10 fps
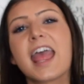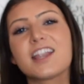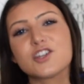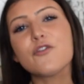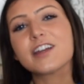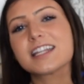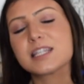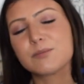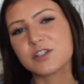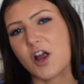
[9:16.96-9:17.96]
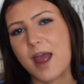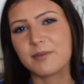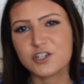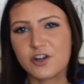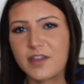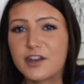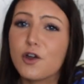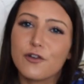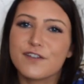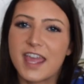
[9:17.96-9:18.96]
and don't forget to subscribe and turn on that
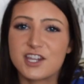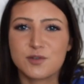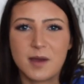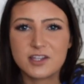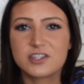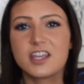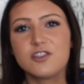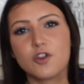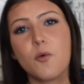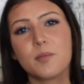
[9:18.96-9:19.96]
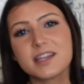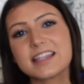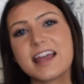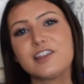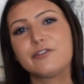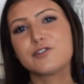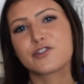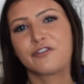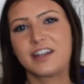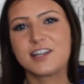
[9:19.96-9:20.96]
notification bell so that you don't miss any
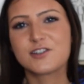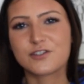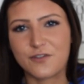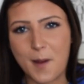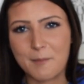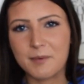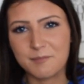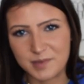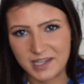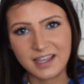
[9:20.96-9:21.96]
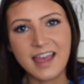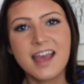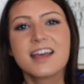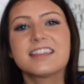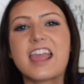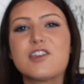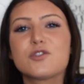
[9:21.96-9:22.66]
future videos from me. Thank you